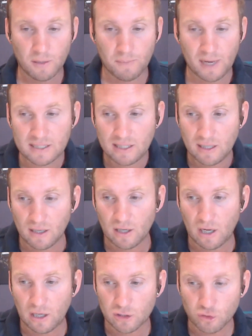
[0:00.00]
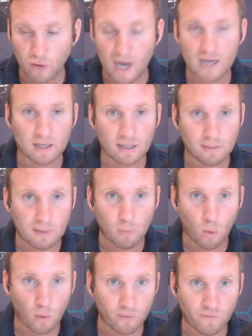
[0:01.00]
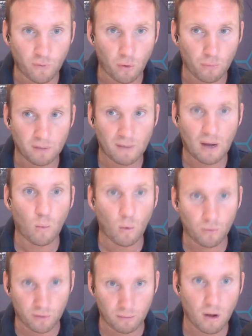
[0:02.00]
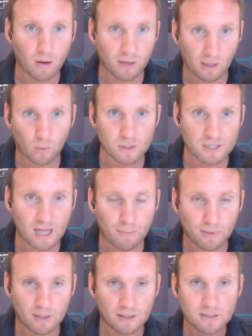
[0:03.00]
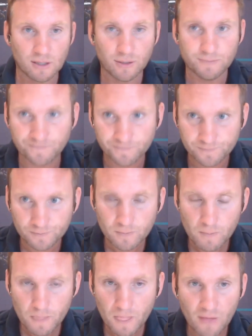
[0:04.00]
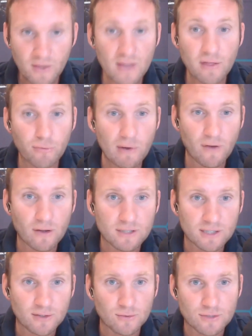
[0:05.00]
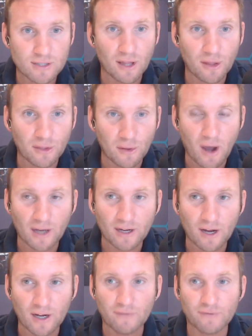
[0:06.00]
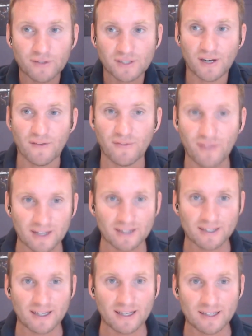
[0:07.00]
basically, a trader can be more informed about what the market, what's happening. So they're the three verticals that I kind of think